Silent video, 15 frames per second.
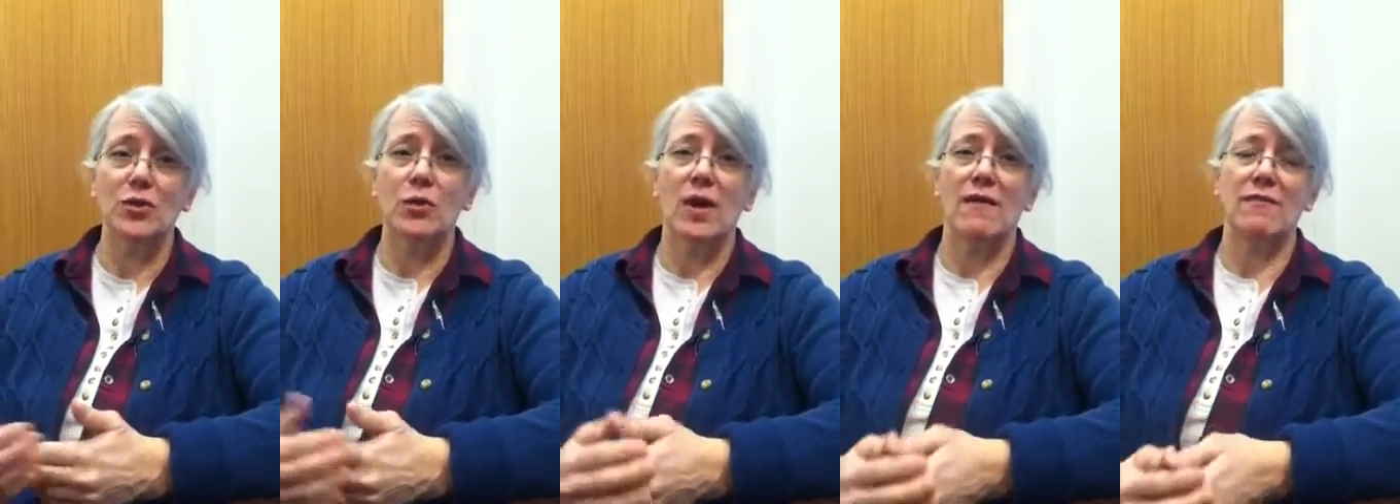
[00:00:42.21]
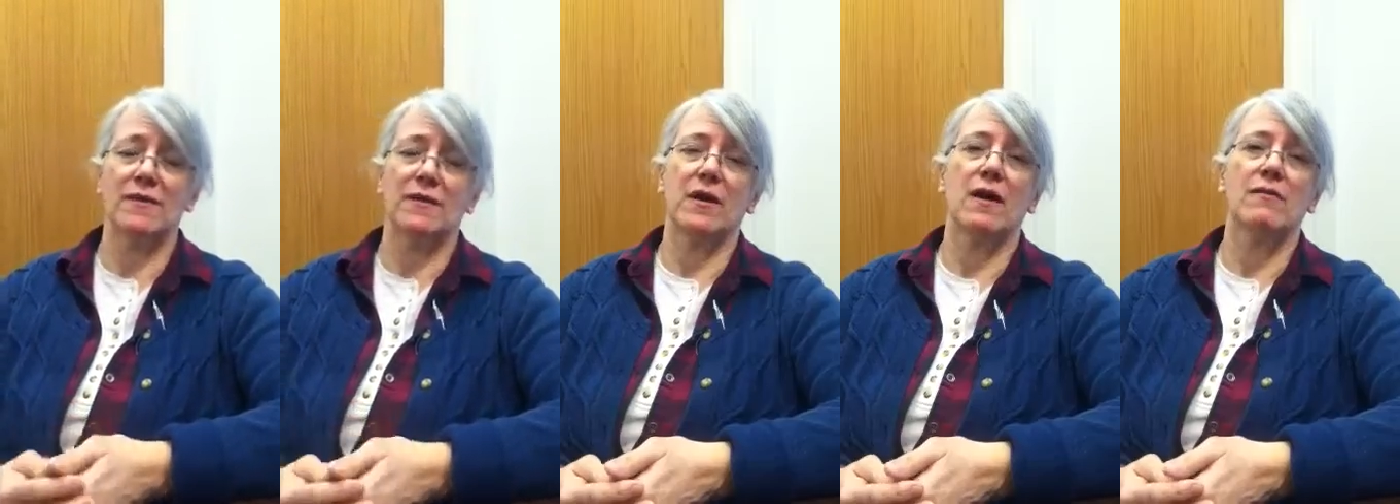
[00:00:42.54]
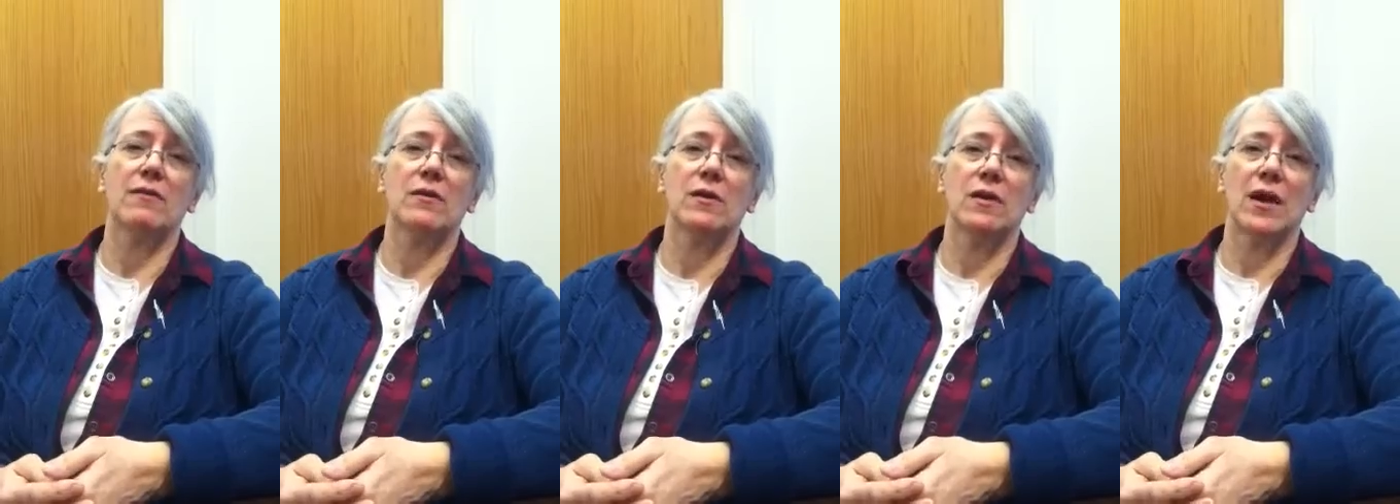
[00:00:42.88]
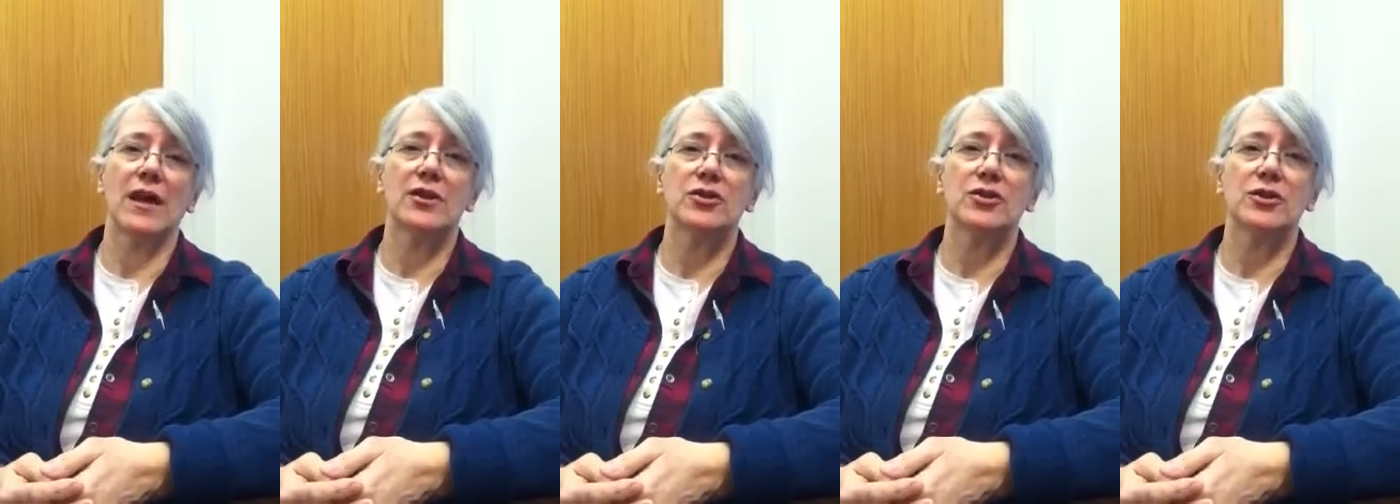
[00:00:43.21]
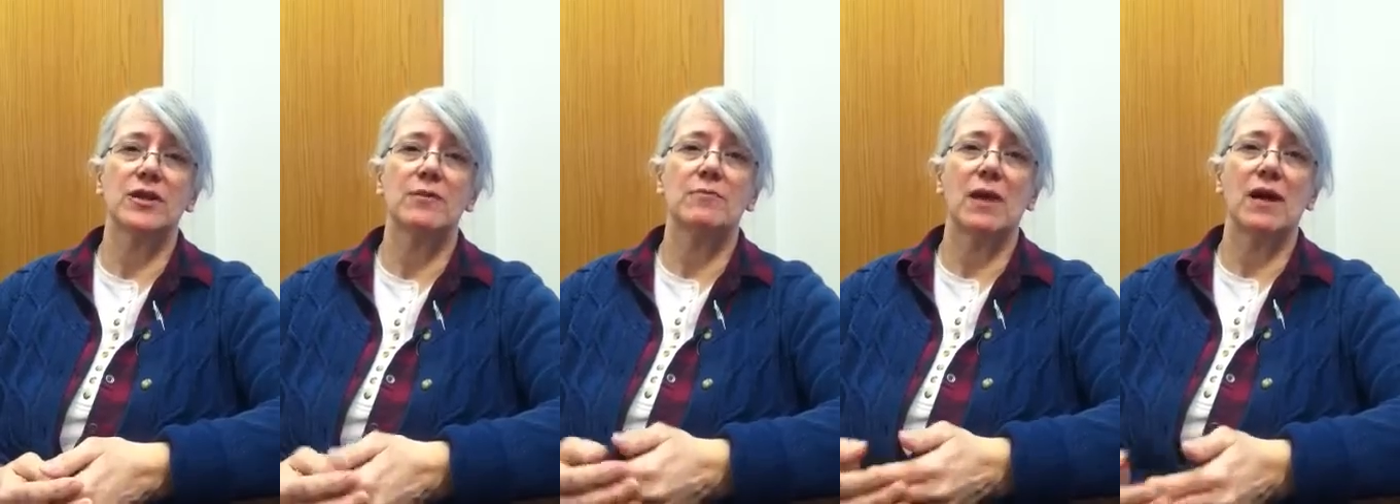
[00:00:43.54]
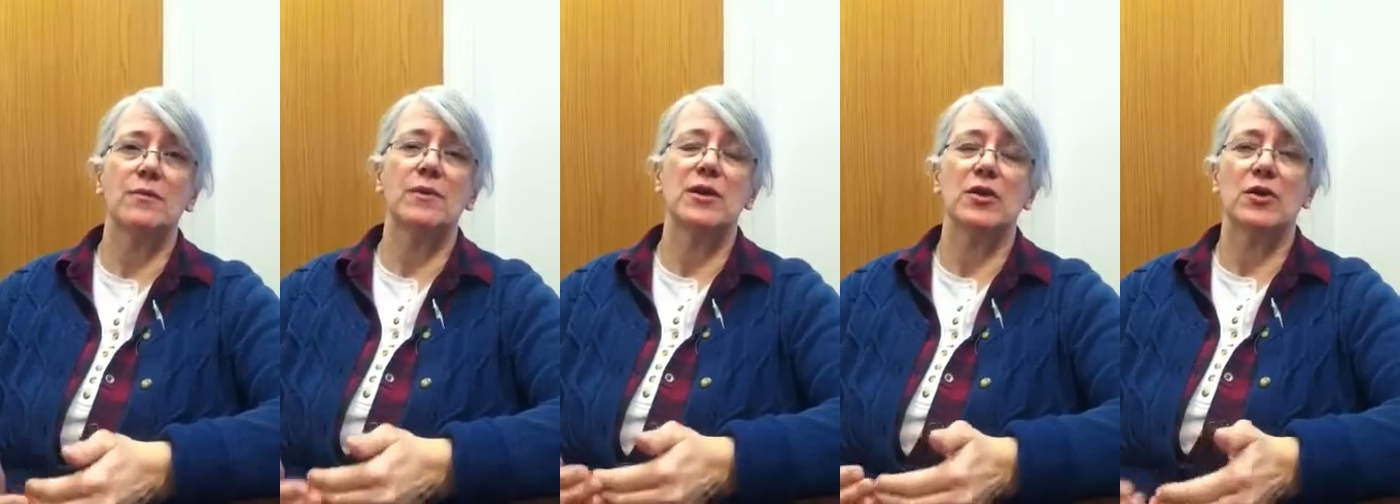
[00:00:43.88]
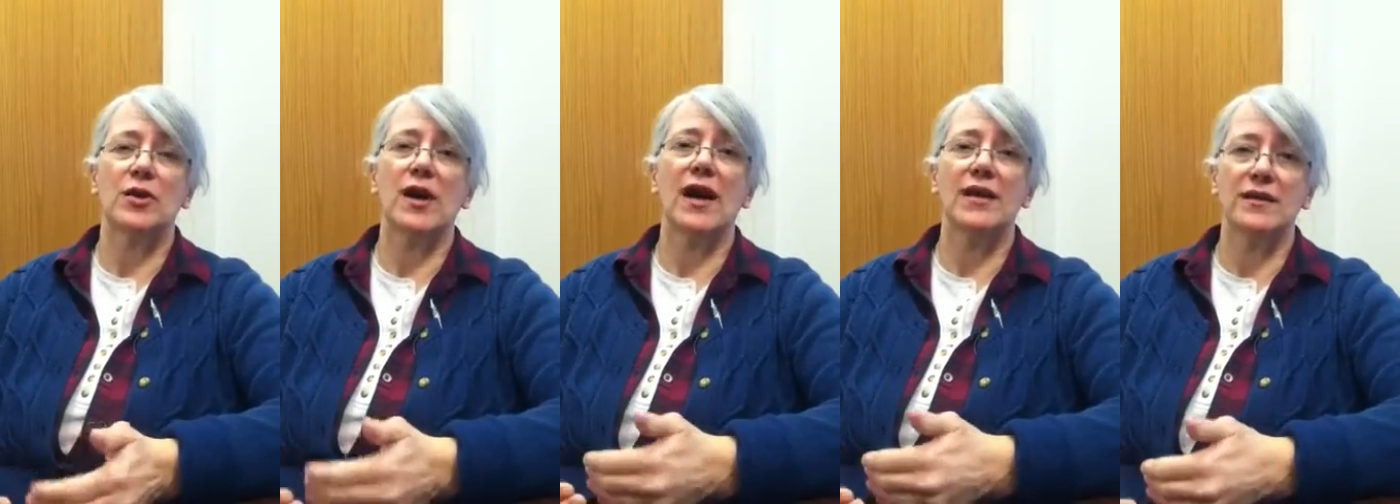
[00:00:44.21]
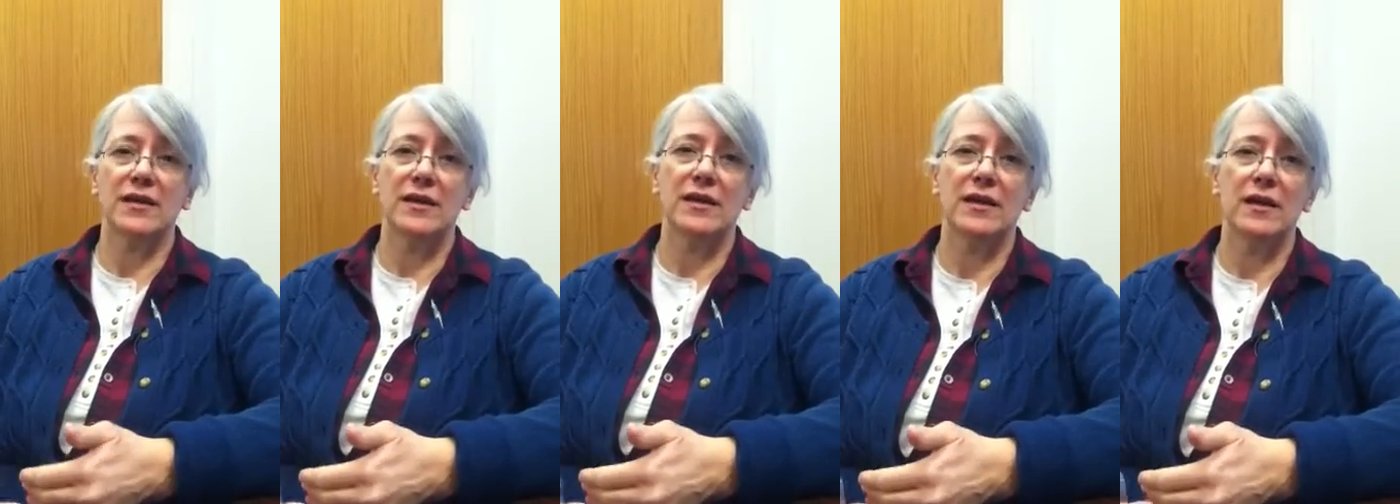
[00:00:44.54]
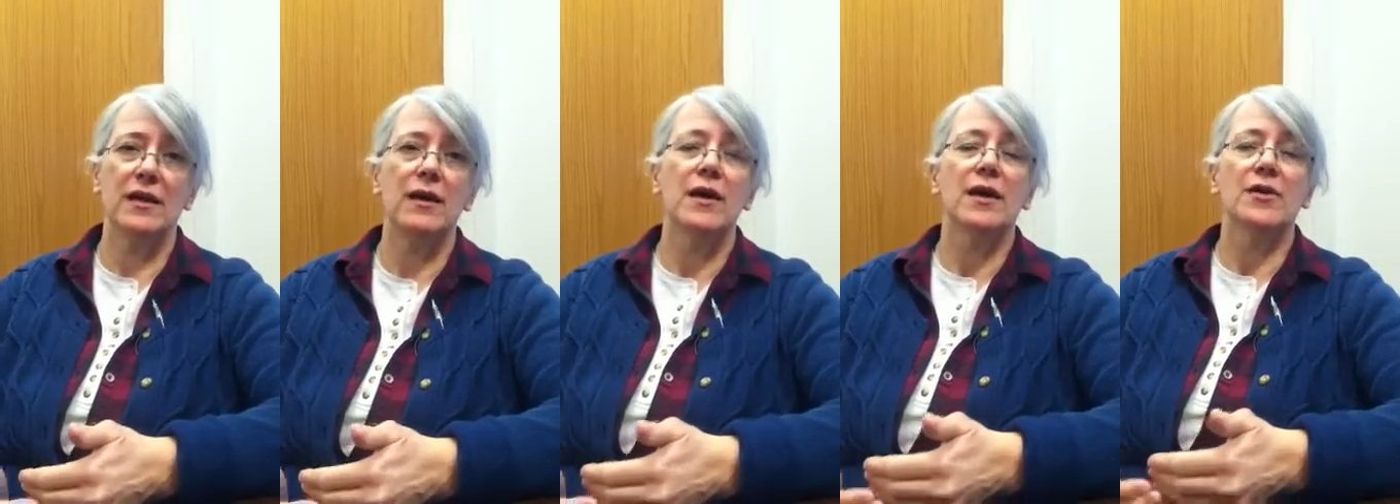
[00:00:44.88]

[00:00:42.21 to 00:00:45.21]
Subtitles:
a graphic novel collection, it might be a good idea